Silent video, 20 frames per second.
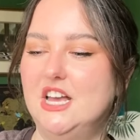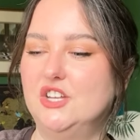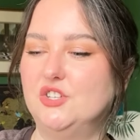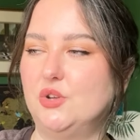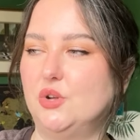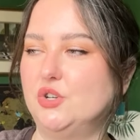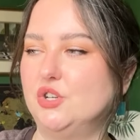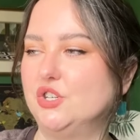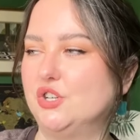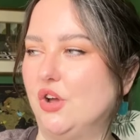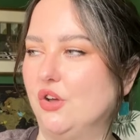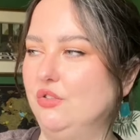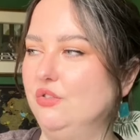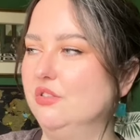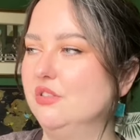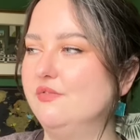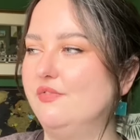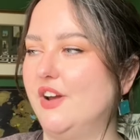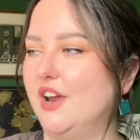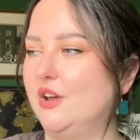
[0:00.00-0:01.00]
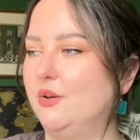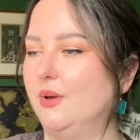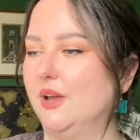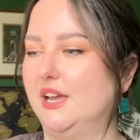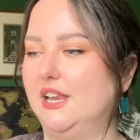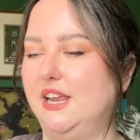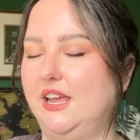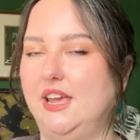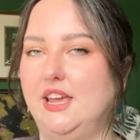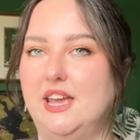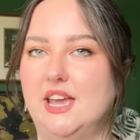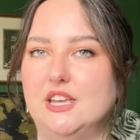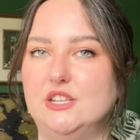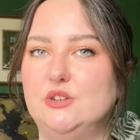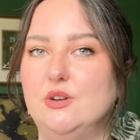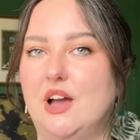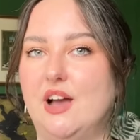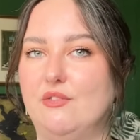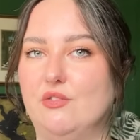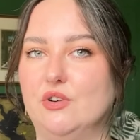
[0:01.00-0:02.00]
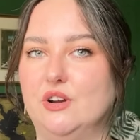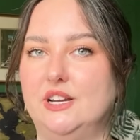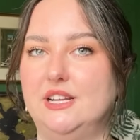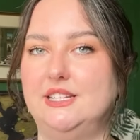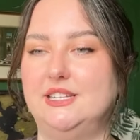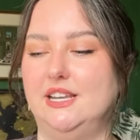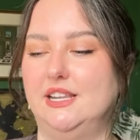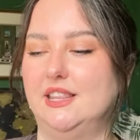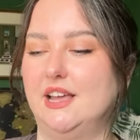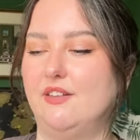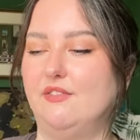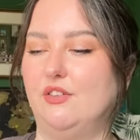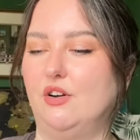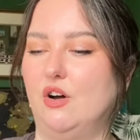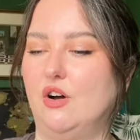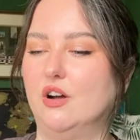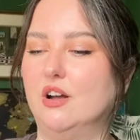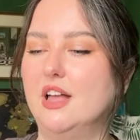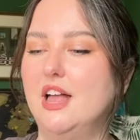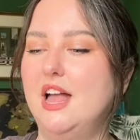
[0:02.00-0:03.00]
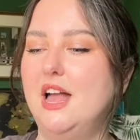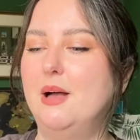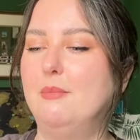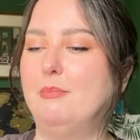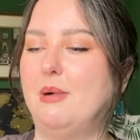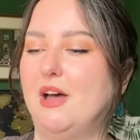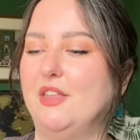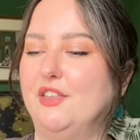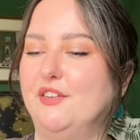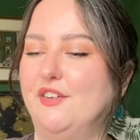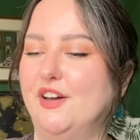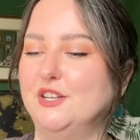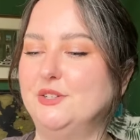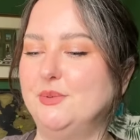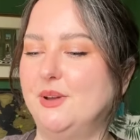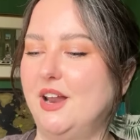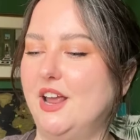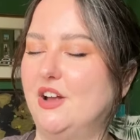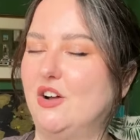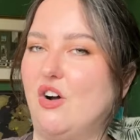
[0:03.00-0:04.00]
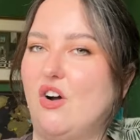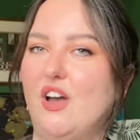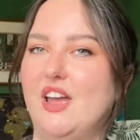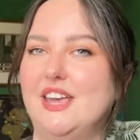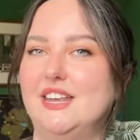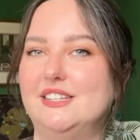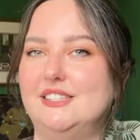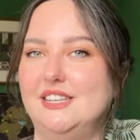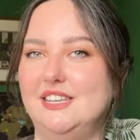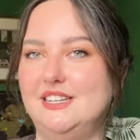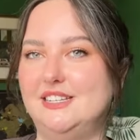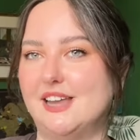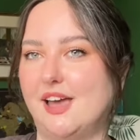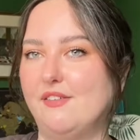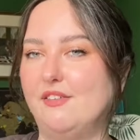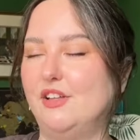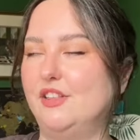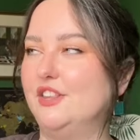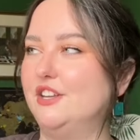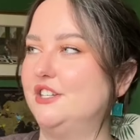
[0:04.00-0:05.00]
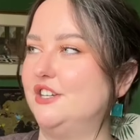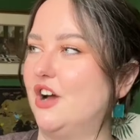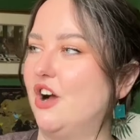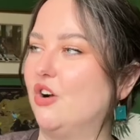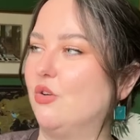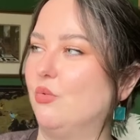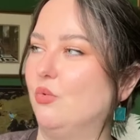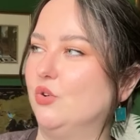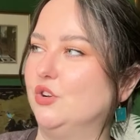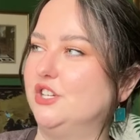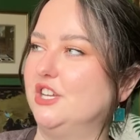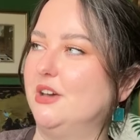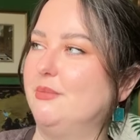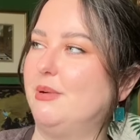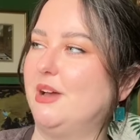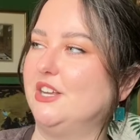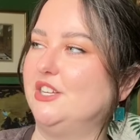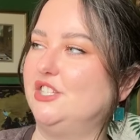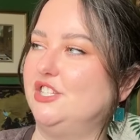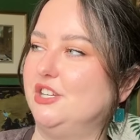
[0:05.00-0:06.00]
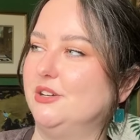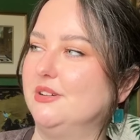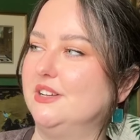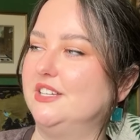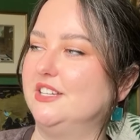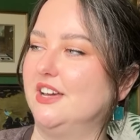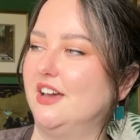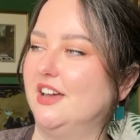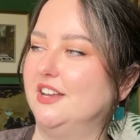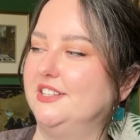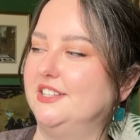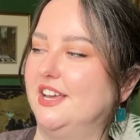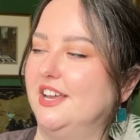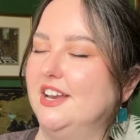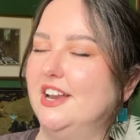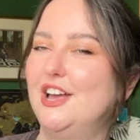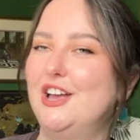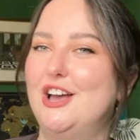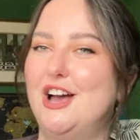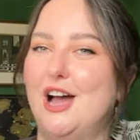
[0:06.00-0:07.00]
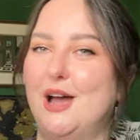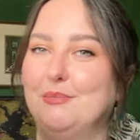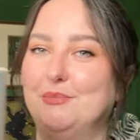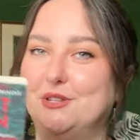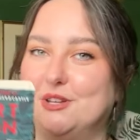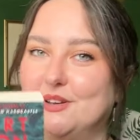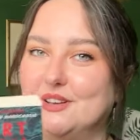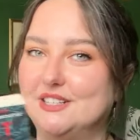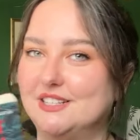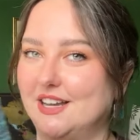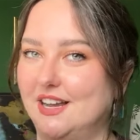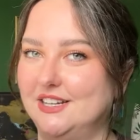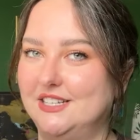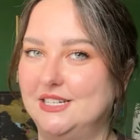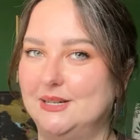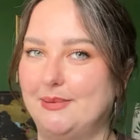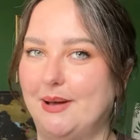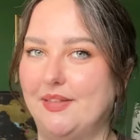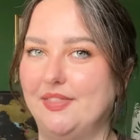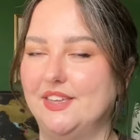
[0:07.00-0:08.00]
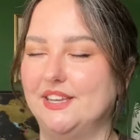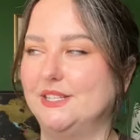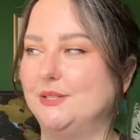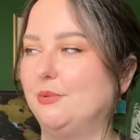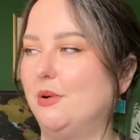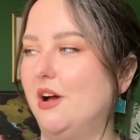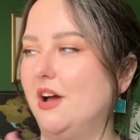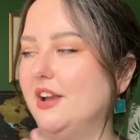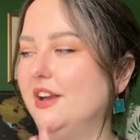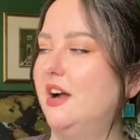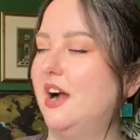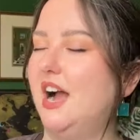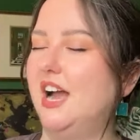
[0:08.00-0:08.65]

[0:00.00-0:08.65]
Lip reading: So I'll just go through them very quickly in case you have already seen that vlog. But the first one I got is The Devil in the Dark Water by Stuart Turton. I'm so excited about this one.